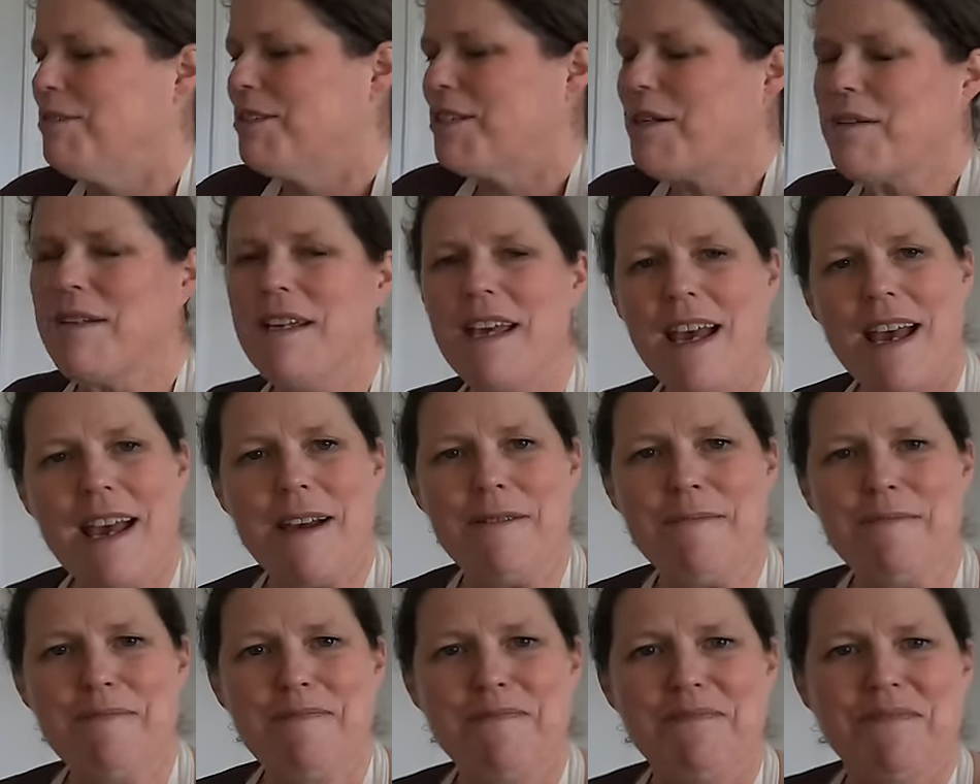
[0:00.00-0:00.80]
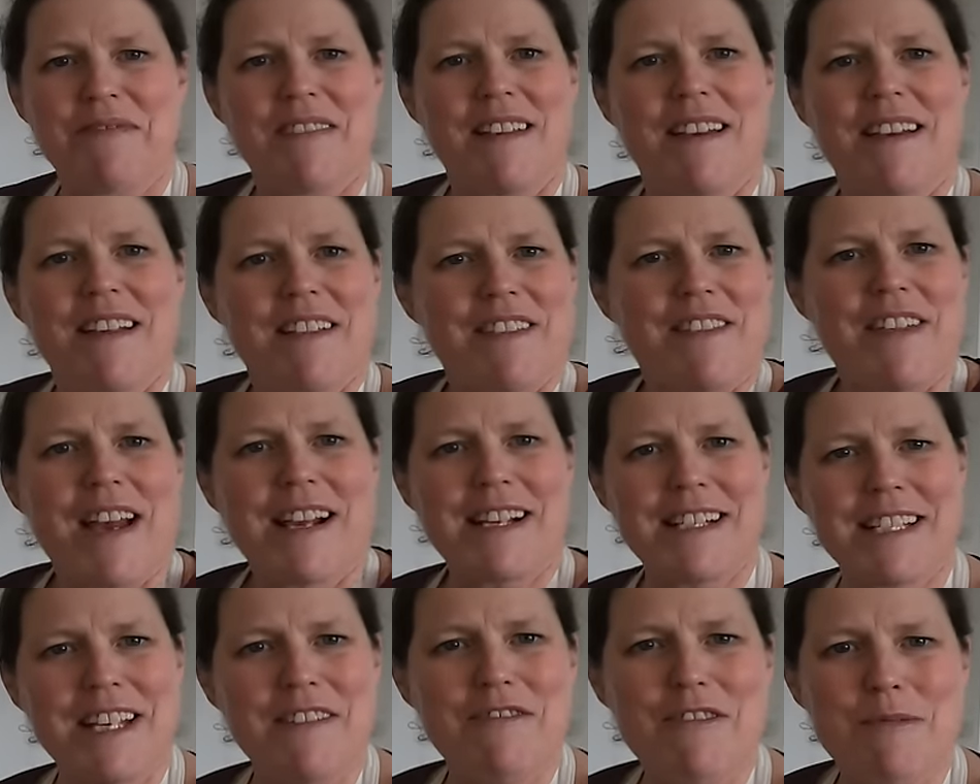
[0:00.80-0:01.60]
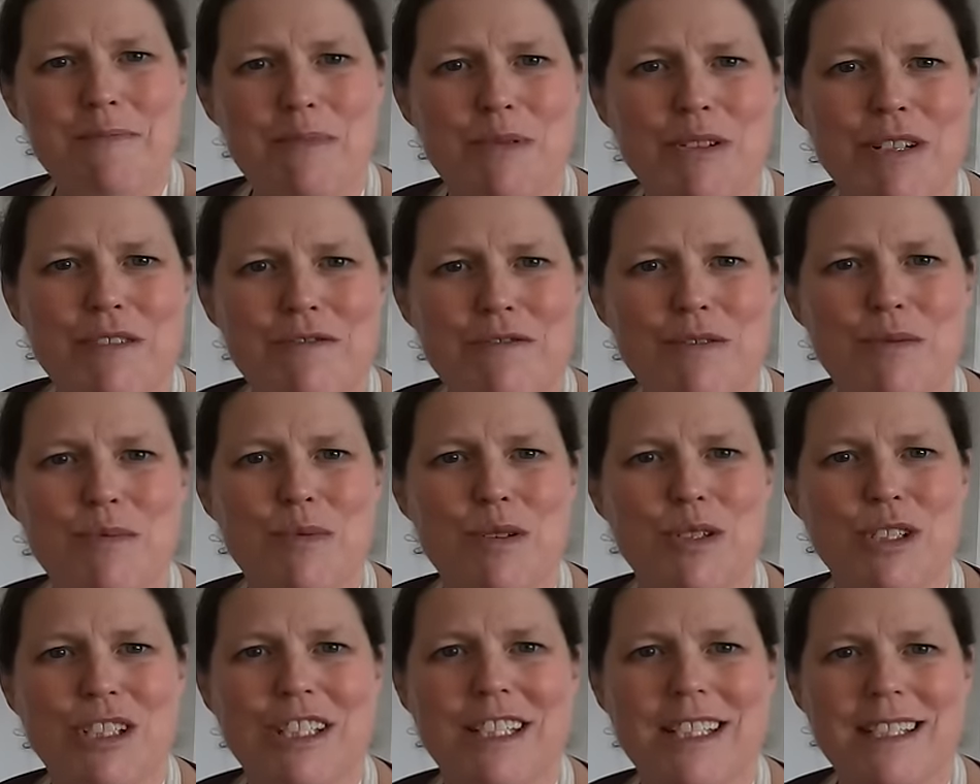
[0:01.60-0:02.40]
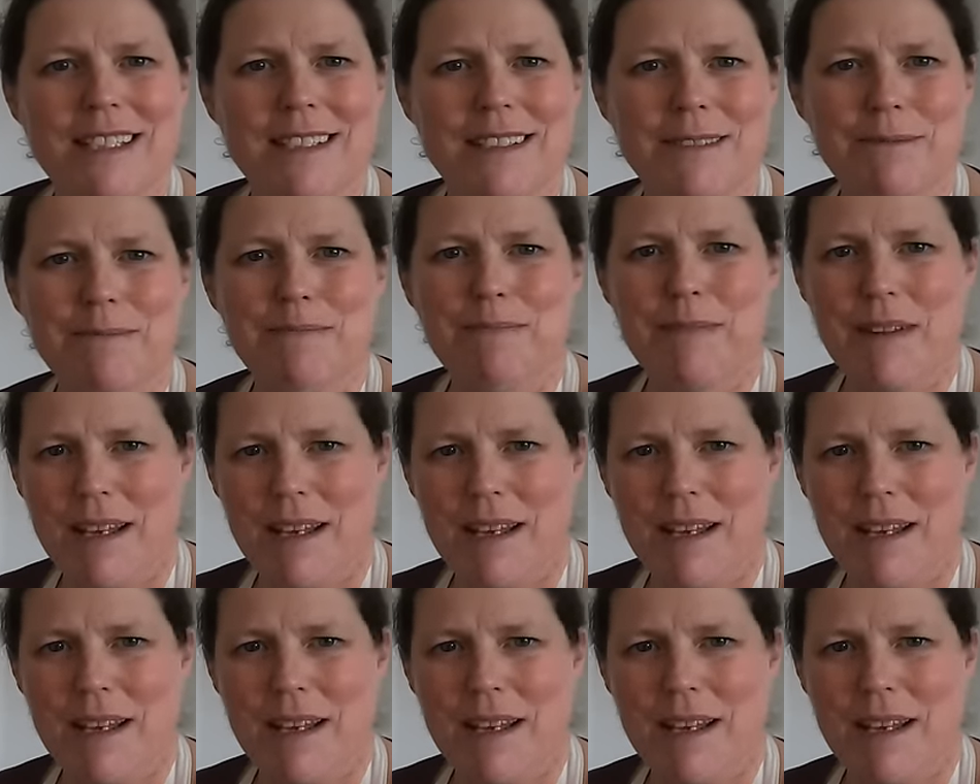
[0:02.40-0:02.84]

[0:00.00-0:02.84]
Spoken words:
So yeah, thanks everybody for watching